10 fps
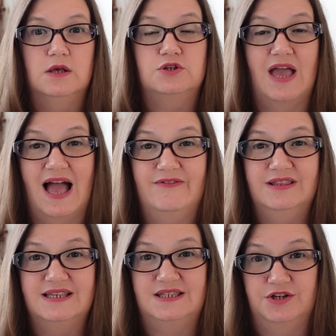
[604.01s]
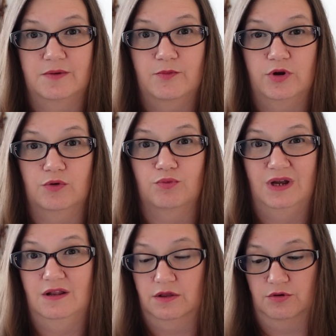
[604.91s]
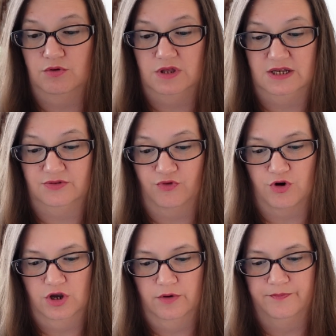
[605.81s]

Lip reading: So I have a list here. I'm going to read through these for you.